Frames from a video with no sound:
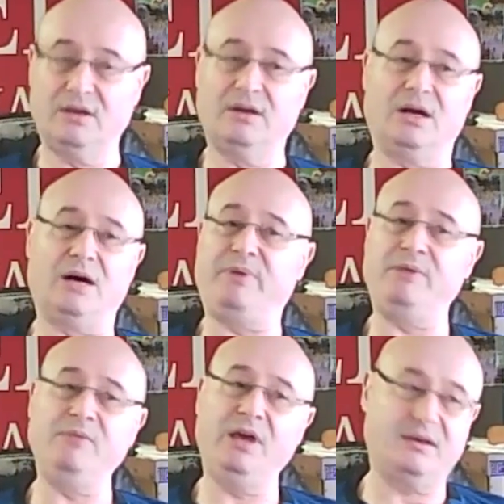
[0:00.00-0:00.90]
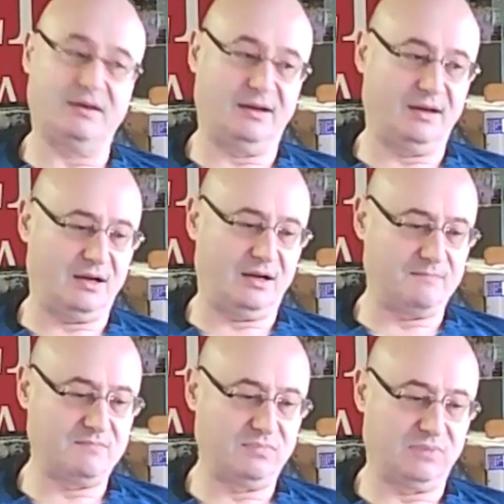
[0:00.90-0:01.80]
I pre-make uh,
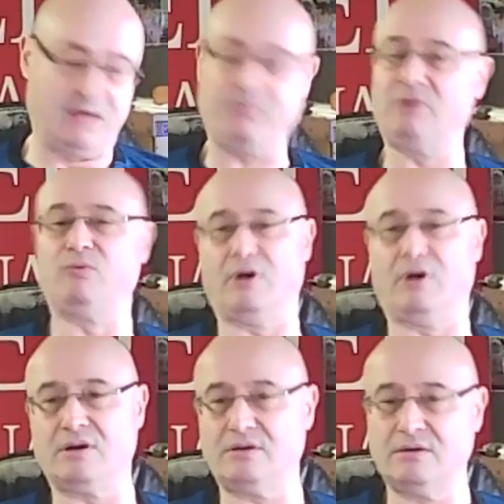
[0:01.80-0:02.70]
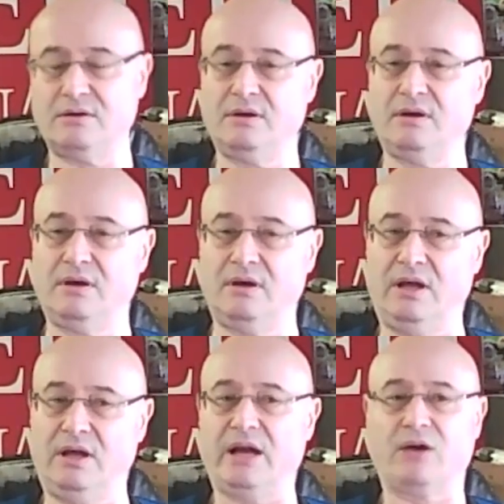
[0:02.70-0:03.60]
lemon water,
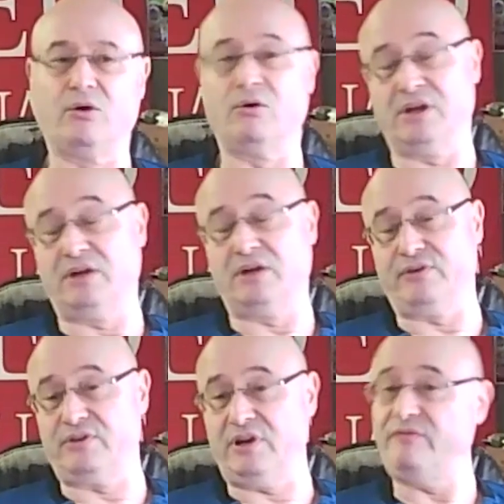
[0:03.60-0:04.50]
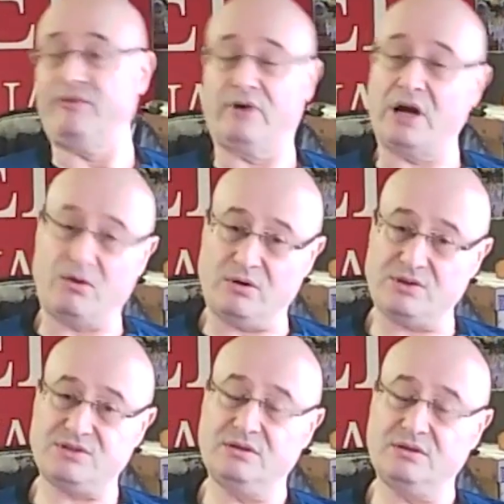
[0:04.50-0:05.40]
and I go there for three, four
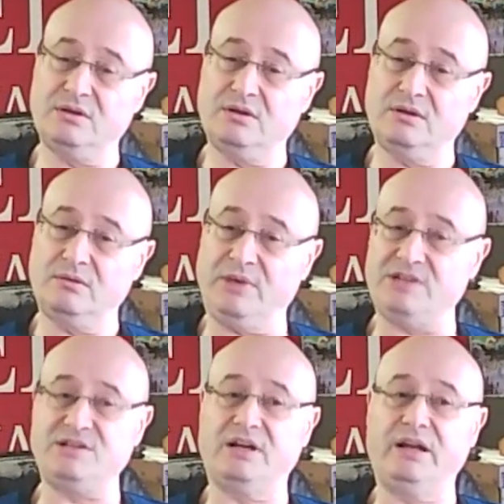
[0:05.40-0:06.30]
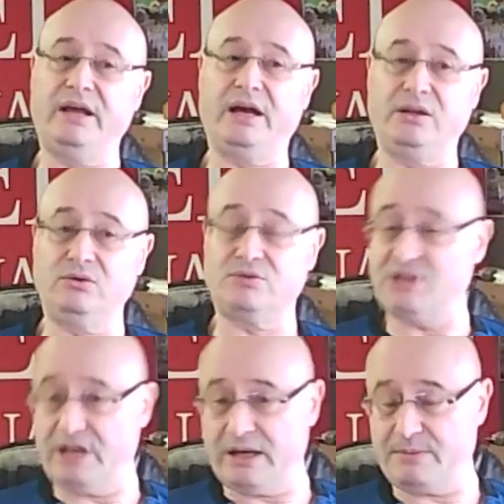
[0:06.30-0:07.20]
hours. Basically, I do
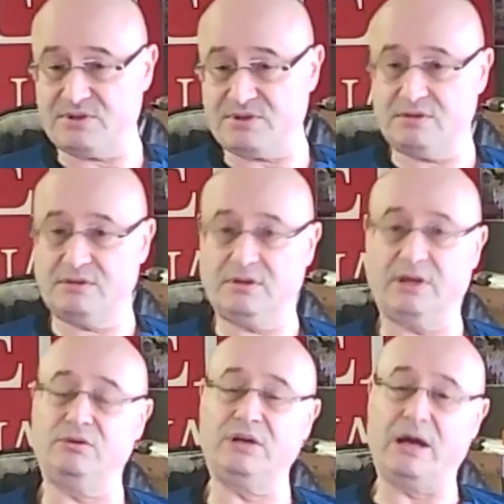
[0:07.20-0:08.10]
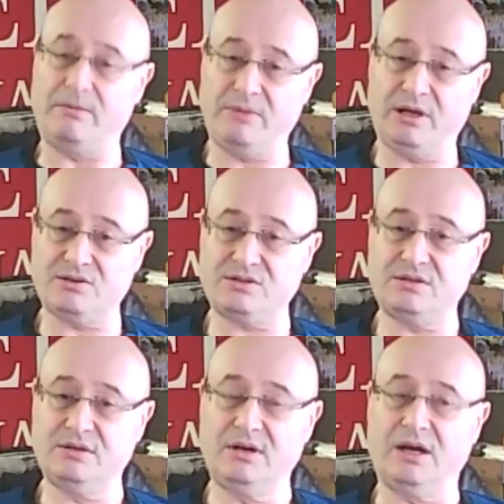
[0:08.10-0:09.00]
sit-ups. I do dumbbells.
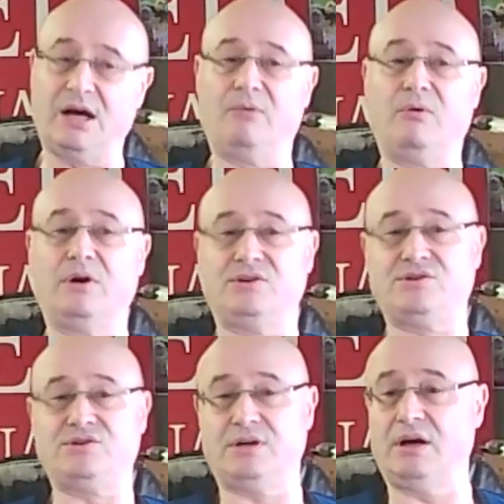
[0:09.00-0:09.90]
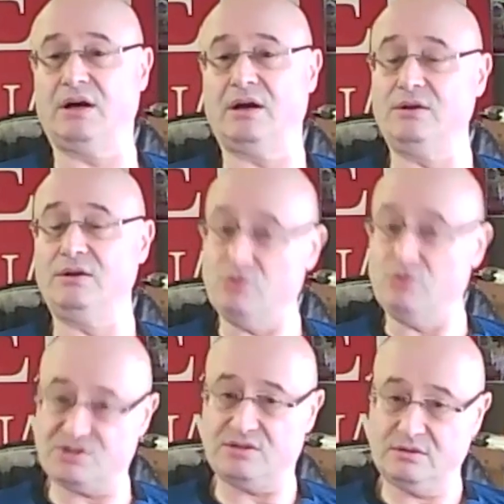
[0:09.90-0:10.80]
I watch uh,
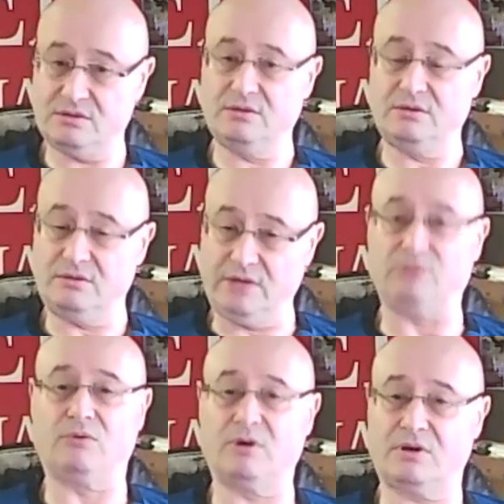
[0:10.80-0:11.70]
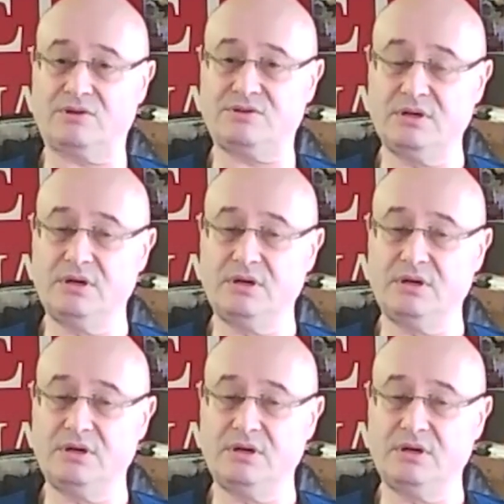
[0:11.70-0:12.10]
news networks,